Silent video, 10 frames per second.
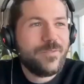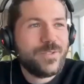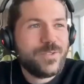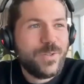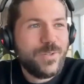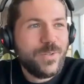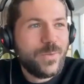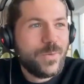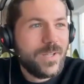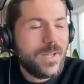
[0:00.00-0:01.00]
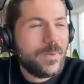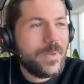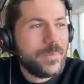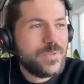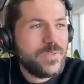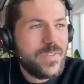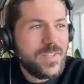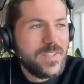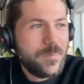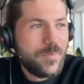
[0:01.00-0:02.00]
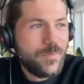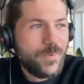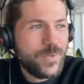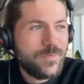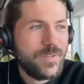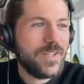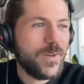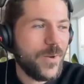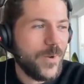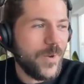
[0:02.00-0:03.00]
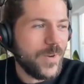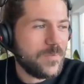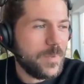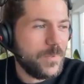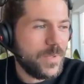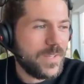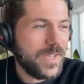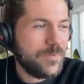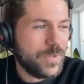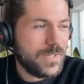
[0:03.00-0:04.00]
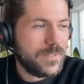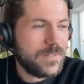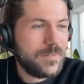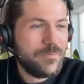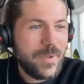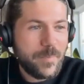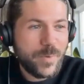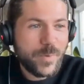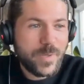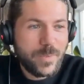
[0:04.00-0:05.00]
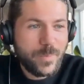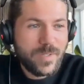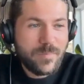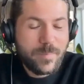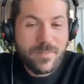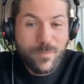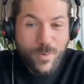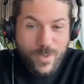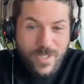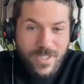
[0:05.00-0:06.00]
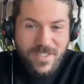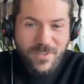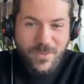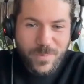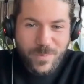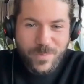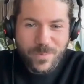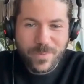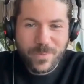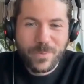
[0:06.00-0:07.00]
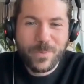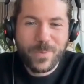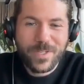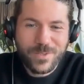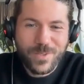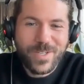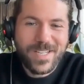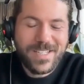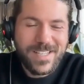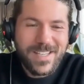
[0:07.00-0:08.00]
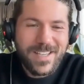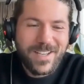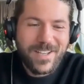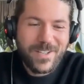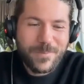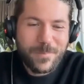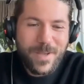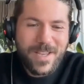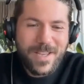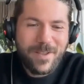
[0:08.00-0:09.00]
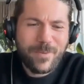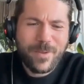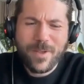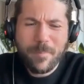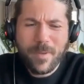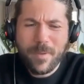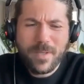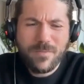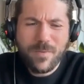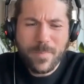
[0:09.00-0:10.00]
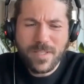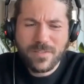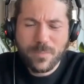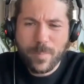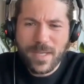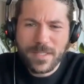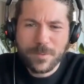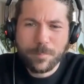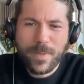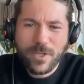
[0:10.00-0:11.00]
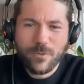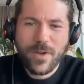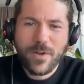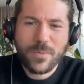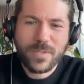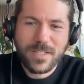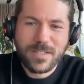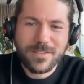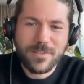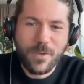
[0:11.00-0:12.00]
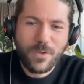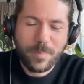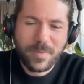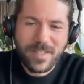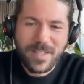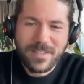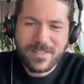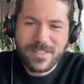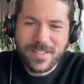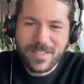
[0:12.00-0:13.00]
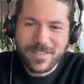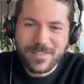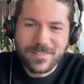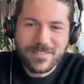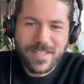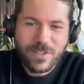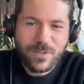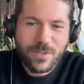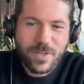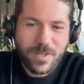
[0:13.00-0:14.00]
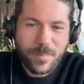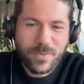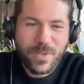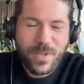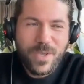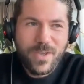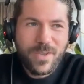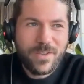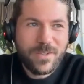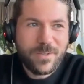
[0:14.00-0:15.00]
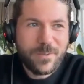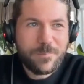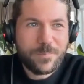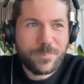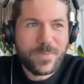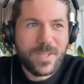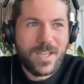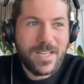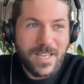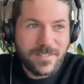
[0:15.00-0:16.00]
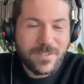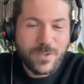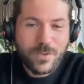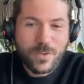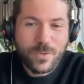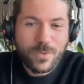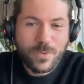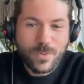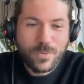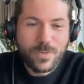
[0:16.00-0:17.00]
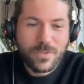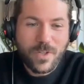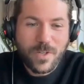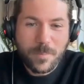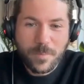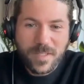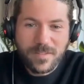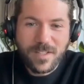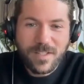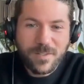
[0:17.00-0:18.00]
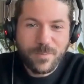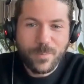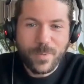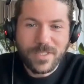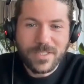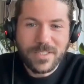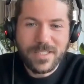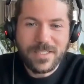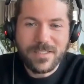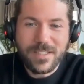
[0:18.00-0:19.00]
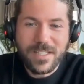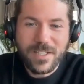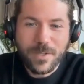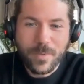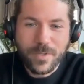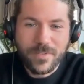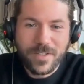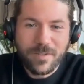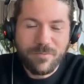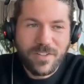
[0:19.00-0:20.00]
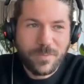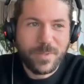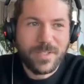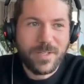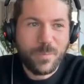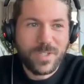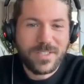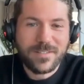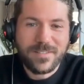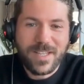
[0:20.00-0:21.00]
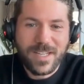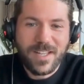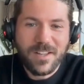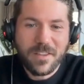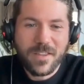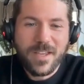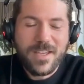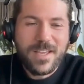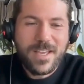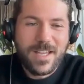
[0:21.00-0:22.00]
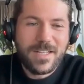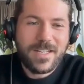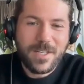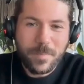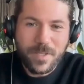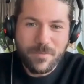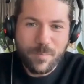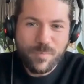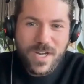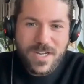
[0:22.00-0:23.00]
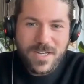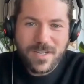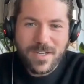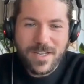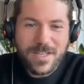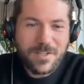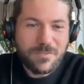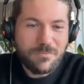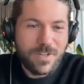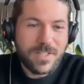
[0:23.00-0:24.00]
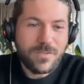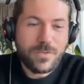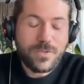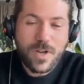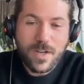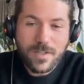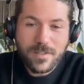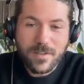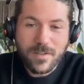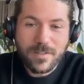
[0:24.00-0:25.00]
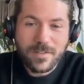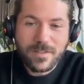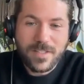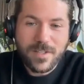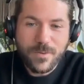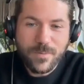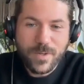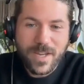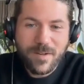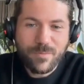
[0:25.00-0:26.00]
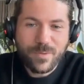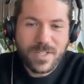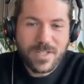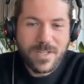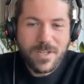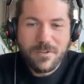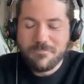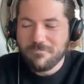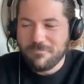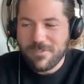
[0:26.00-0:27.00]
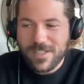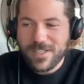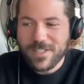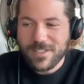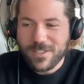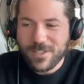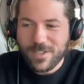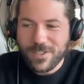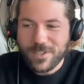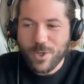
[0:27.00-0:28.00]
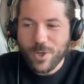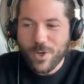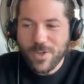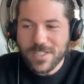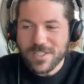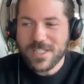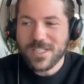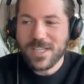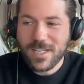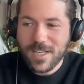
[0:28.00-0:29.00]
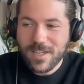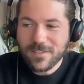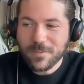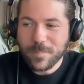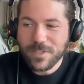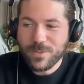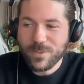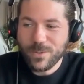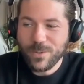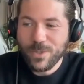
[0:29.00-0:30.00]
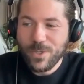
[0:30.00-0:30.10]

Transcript: for sure. So I was just thinking before the video how long I've been with Carefree, and in February it will have been 4 years, which was quite shocking. I have a bit of a mixed background in hospitality and tech startups. I exited 2 startups myself, one in e-commerce and investment and one in tech health, and then had a bit of a break and then ran into Charlotte, our CEO for Carefree. Really got on, and she kind of asked me to